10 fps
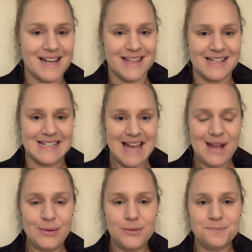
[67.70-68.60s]
end of the
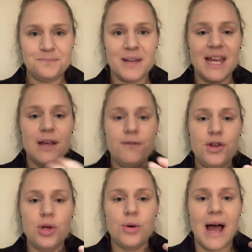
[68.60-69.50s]
scale, if
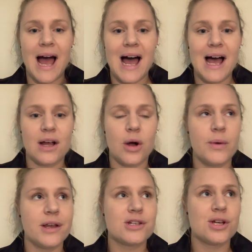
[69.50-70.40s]
you are
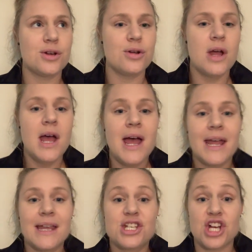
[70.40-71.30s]
going to
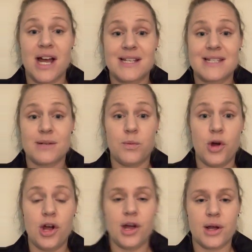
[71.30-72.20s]
just
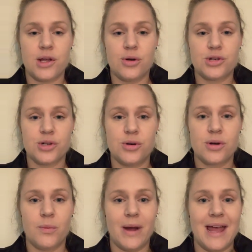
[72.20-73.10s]
work your
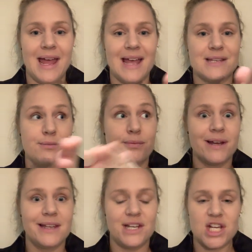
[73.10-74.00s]
dog where it's
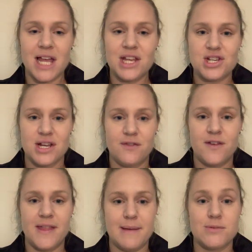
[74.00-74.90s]
really challenging for
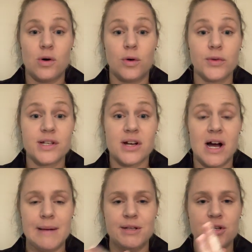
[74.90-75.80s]
them all the
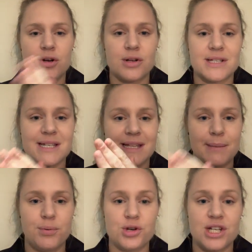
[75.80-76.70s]
time and you're constantly
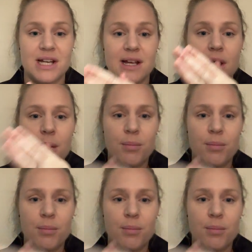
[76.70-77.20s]
pushing